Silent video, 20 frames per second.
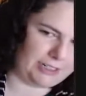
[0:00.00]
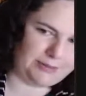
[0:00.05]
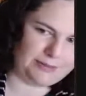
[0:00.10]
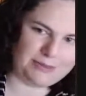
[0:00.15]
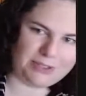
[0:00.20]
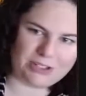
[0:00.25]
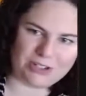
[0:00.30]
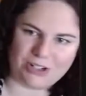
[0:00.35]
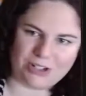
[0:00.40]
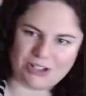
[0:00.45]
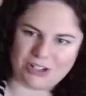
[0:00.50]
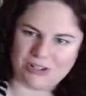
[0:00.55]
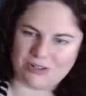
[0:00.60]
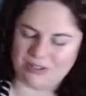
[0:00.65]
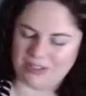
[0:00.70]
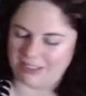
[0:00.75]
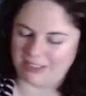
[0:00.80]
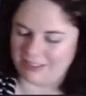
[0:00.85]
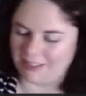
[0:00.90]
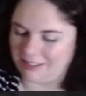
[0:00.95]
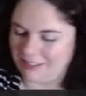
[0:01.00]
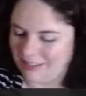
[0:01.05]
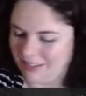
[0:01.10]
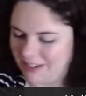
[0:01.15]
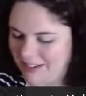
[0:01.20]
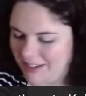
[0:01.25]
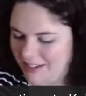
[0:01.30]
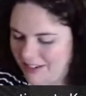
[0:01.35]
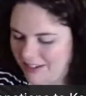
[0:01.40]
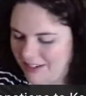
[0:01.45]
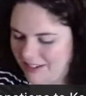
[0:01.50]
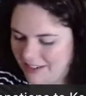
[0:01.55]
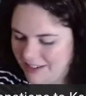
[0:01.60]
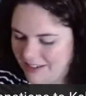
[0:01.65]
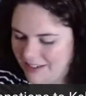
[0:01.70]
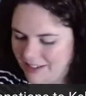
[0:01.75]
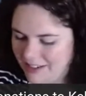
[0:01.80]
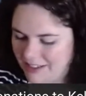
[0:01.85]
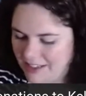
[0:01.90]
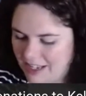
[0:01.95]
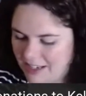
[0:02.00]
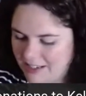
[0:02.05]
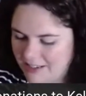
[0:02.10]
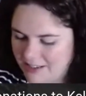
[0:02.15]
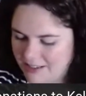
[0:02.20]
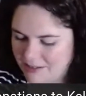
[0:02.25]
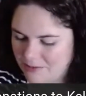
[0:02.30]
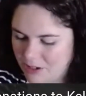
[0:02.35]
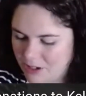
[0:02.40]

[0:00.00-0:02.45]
um, start doing class